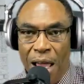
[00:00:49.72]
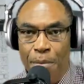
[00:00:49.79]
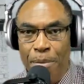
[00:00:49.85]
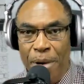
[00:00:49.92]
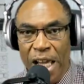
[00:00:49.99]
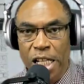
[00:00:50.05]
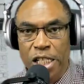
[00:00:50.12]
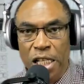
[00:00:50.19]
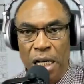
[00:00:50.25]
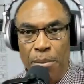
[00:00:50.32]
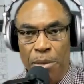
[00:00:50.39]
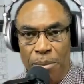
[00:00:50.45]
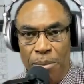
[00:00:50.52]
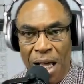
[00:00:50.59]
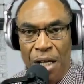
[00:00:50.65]
that page
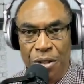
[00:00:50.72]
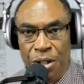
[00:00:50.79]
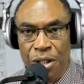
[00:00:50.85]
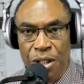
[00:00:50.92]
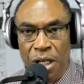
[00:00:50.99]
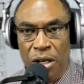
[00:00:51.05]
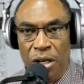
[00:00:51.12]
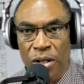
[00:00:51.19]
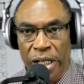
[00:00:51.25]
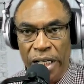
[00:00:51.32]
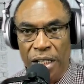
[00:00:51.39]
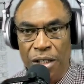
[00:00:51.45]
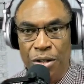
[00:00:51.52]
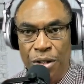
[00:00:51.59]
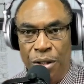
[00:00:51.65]
I'm about to turn
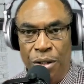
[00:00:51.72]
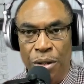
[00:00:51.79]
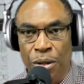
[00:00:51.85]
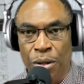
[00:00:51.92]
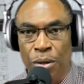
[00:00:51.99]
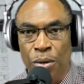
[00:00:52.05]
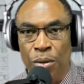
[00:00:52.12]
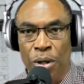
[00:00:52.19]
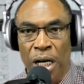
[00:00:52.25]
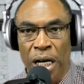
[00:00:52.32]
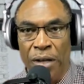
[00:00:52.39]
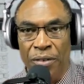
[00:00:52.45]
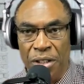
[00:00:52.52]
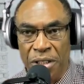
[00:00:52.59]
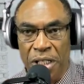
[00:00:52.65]
into
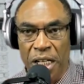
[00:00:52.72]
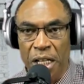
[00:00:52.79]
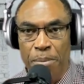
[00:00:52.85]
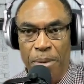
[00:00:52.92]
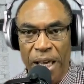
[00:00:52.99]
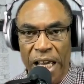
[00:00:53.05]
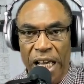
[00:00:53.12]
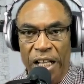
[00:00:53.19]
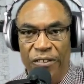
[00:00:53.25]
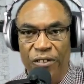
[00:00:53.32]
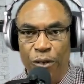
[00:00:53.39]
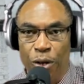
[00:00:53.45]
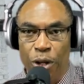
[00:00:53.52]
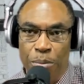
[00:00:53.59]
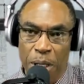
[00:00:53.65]
uh, the study page
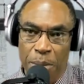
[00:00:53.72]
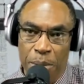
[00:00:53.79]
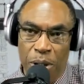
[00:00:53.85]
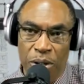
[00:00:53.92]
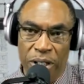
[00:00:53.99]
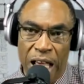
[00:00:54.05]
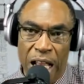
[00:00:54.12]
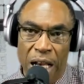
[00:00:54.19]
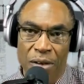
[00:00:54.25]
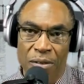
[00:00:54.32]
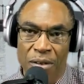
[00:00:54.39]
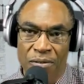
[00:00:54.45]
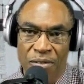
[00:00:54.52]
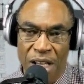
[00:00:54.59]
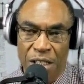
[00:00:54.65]
for the people that have
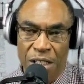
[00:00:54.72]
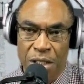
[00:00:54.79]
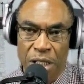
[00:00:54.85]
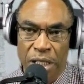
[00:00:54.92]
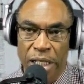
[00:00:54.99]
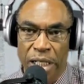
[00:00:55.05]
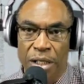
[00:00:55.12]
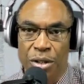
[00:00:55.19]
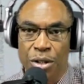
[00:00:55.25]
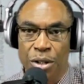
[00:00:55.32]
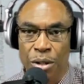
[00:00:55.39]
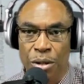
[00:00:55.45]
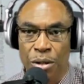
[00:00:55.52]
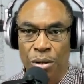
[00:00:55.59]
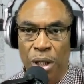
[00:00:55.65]
invested
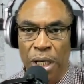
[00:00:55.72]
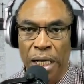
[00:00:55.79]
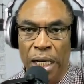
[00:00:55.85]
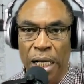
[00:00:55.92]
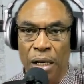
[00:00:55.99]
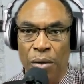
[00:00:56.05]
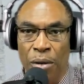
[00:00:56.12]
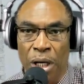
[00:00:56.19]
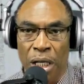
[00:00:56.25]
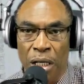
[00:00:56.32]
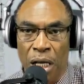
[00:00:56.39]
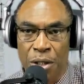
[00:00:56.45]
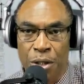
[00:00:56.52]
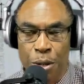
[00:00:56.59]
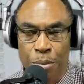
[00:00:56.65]
into uh, a
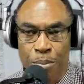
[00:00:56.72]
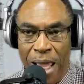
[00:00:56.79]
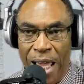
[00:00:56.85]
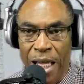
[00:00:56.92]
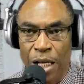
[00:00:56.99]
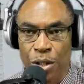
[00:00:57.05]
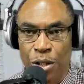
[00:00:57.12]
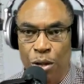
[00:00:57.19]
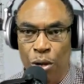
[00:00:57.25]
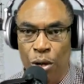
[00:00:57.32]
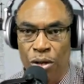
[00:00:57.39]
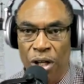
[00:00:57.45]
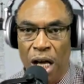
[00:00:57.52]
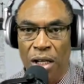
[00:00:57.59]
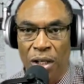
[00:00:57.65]
lawsuit package
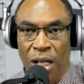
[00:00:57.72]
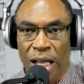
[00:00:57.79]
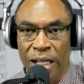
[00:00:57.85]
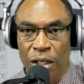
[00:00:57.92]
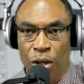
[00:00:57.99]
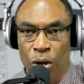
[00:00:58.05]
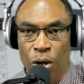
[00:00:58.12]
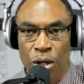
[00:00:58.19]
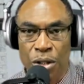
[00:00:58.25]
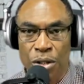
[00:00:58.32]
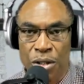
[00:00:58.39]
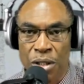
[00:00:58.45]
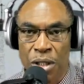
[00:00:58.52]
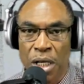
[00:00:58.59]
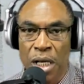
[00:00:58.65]
or the online
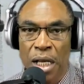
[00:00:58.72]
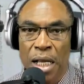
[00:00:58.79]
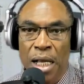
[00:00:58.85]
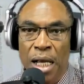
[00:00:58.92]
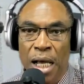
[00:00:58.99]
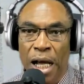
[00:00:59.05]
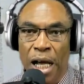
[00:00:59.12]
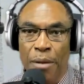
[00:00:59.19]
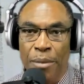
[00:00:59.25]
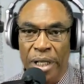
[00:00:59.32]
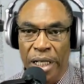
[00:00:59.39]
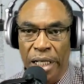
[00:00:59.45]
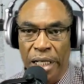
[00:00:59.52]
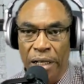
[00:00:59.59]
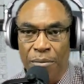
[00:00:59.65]
course um,
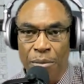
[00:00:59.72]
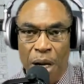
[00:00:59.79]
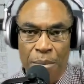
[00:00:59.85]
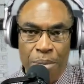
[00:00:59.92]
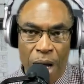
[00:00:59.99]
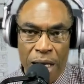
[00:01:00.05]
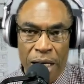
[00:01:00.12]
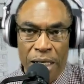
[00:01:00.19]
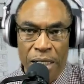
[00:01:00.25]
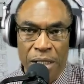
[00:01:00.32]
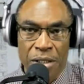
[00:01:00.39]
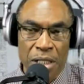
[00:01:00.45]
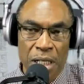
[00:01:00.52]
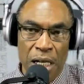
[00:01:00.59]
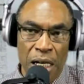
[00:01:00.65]
any of my
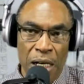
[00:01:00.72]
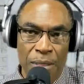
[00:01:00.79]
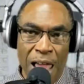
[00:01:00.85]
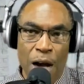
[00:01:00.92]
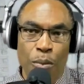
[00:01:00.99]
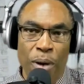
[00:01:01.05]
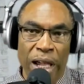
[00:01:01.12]
products. And that